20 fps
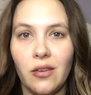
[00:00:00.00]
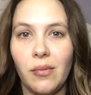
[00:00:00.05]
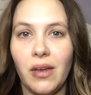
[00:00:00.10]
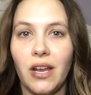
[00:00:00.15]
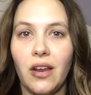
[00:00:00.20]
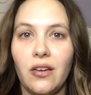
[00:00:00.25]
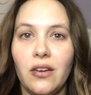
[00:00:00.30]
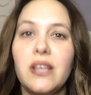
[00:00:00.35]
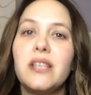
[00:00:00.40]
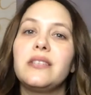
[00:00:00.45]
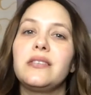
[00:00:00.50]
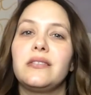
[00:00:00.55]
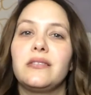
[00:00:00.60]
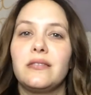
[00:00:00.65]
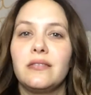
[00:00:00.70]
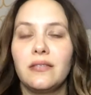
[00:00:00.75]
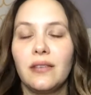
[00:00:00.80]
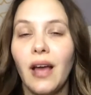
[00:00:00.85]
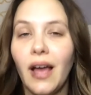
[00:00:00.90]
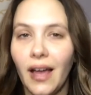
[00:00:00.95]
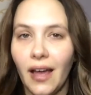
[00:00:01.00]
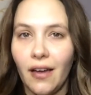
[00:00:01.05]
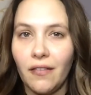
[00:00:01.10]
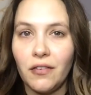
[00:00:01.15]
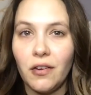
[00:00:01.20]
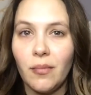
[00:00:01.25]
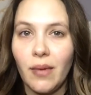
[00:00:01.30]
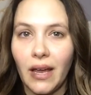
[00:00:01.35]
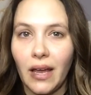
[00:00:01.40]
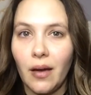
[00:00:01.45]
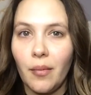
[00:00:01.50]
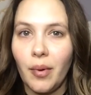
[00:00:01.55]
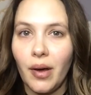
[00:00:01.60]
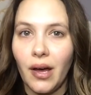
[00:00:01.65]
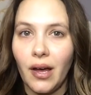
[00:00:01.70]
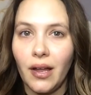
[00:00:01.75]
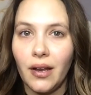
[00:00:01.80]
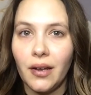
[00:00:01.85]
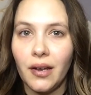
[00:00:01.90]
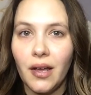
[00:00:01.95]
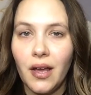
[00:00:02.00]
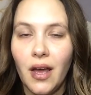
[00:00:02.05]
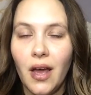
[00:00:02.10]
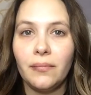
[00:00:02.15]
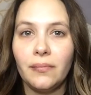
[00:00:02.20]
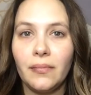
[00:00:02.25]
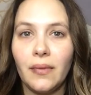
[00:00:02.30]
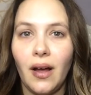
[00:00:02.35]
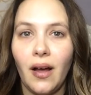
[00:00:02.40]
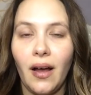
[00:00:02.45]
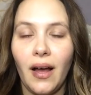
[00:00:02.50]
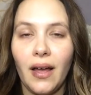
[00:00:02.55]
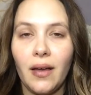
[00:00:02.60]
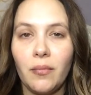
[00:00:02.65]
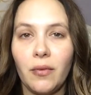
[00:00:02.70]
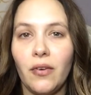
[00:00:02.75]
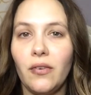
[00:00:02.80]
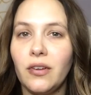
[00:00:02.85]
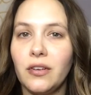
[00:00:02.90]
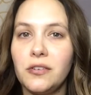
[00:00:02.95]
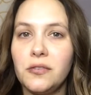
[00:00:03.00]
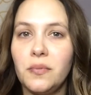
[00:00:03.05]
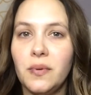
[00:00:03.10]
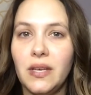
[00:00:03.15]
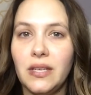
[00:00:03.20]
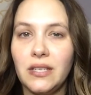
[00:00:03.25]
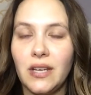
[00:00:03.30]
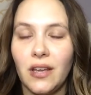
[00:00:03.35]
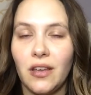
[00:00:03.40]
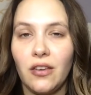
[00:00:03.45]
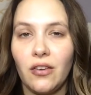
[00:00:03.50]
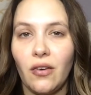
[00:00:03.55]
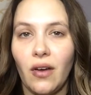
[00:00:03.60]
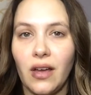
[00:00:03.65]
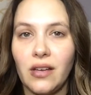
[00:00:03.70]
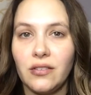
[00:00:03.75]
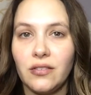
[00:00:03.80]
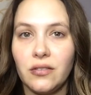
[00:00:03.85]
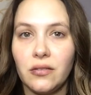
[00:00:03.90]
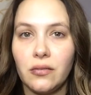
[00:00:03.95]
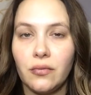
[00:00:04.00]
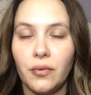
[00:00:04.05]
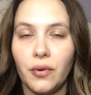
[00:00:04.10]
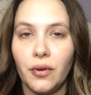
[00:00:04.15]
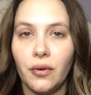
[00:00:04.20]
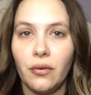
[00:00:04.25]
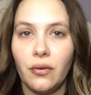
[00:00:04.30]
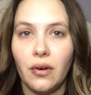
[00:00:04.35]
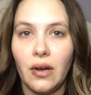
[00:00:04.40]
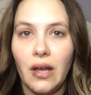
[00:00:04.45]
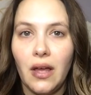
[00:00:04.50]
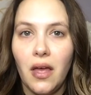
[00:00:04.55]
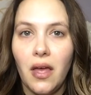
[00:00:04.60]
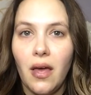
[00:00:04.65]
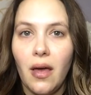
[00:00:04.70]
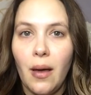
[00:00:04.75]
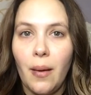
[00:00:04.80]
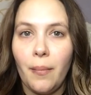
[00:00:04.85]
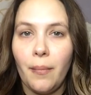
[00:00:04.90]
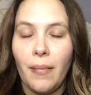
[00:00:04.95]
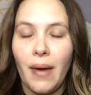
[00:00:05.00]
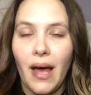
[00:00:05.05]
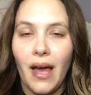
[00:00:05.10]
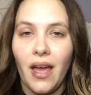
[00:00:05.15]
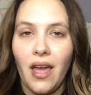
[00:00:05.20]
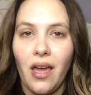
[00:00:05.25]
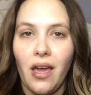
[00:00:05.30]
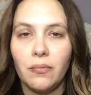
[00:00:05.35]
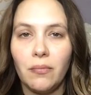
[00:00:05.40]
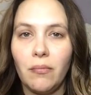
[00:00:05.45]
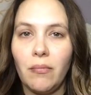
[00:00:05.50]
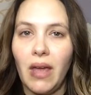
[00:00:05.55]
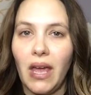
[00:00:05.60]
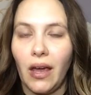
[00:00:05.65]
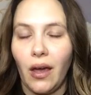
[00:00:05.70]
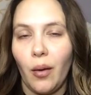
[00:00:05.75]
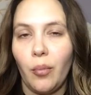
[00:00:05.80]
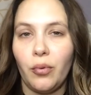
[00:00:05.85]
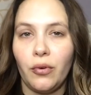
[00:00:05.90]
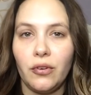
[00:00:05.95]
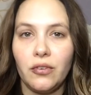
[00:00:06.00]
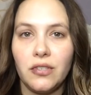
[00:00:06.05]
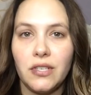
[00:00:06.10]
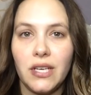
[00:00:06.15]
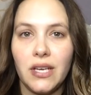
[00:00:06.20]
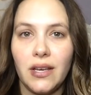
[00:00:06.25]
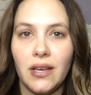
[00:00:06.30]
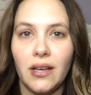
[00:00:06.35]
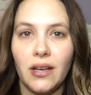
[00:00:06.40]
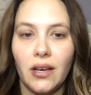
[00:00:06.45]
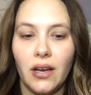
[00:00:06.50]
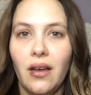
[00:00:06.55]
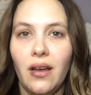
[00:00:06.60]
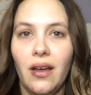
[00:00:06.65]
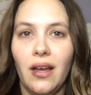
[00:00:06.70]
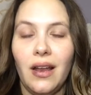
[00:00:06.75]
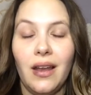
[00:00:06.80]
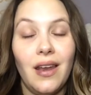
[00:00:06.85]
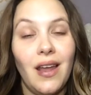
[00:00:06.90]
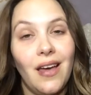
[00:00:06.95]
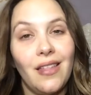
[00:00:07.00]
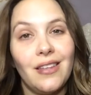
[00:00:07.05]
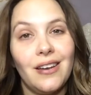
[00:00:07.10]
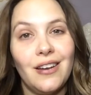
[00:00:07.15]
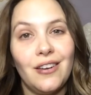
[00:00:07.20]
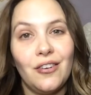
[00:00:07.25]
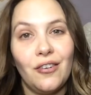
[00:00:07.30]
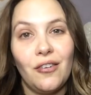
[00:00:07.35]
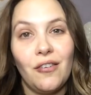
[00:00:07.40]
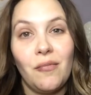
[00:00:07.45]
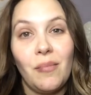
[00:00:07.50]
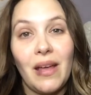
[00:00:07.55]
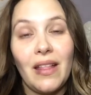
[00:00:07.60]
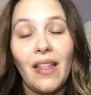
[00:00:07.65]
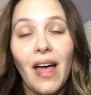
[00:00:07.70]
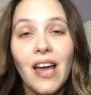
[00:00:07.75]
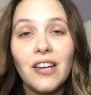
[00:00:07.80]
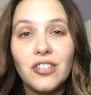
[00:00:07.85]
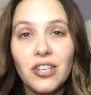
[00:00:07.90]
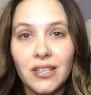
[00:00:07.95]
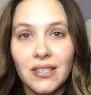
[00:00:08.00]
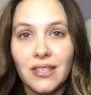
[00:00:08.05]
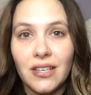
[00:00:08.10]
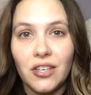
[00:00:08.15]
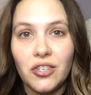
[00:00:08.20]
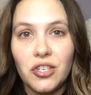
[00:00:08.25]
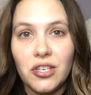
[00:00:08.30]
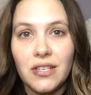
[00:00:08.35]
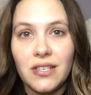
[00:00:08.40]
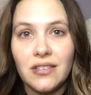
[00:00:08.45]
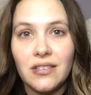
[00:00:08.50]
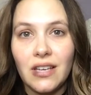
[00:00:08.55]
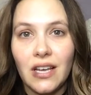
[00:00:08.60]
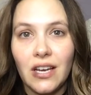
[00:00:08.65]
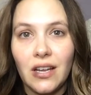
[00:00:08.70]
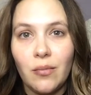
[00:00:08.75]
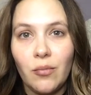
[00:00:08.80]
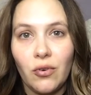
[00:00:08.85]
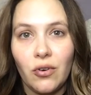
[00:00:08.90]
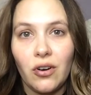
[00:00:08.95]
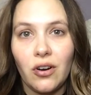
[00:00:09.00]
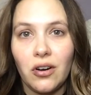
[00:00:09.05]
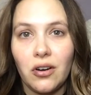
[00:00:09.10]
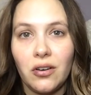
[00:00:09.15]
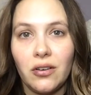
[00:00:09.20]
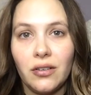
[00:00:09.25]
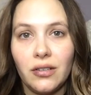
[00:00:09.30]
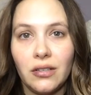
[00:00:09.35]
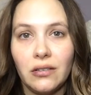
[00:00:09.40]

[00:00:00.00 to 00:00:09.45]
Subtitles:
You may notice I have no makeup on. I am going to be taking you guys through my makeup routine. Now that I don't have my lash extensions anymore,